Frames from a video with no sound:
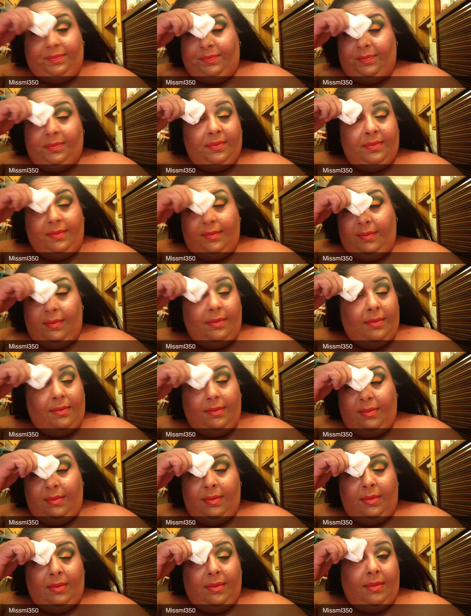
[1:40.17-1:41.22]

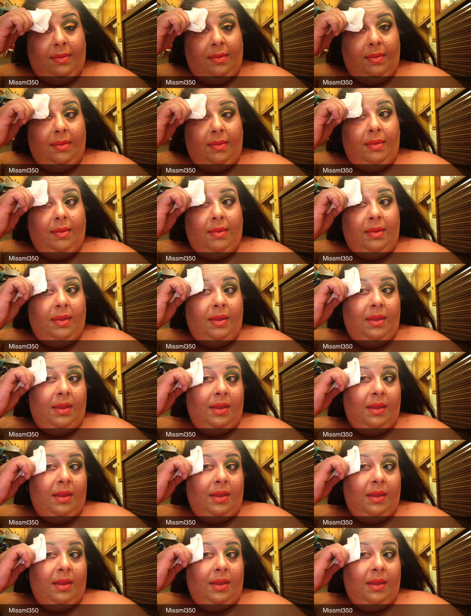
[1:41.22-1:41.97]
(no one is talking)